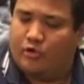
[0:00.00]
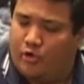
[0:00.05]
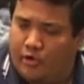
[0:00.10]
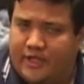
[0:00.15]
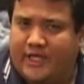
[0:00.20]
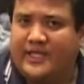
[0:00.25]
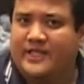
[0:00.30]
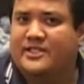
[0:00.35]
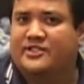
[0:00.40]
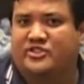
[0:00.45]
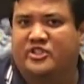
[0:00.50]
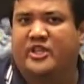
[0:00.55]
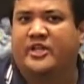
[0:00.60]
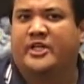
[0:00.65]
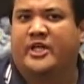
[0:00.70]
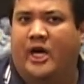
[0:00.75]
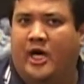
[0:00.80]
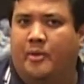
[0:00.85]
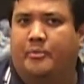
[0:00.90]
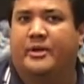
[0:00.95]
Hooking this
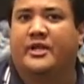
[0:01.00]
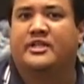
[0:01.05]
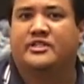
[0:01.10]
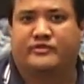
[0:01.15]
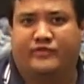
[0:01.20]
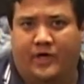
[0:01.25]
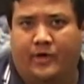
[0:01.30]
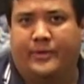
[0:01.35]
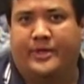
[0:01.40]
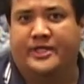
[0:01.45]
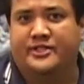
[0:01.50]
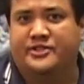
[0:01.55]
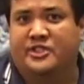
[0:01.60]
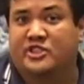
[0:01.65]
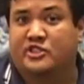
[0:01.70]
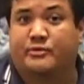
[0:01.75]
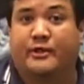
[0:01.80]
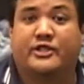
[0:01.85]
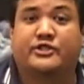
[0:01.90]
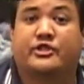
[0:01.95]
thing up is very
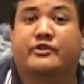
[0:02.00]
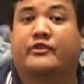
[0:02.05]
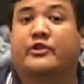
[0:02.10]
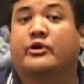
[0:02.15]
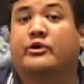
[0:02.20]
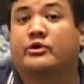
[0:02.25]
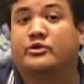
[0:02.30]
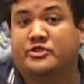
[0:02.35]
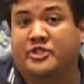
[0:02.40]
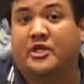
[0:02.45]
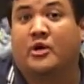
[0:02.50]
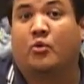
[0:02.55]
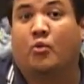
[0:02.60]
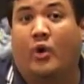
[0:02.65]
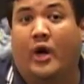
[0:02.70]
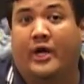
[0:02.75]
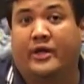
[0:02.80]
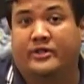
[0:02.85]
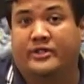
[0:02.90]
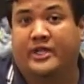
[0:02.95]
easy, especially if you're using a
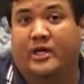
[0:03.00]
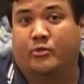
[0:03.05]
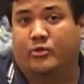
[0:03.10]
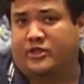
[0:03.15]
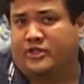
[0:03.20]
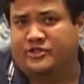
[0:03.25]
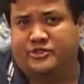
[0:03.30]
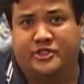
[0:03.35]
wired network,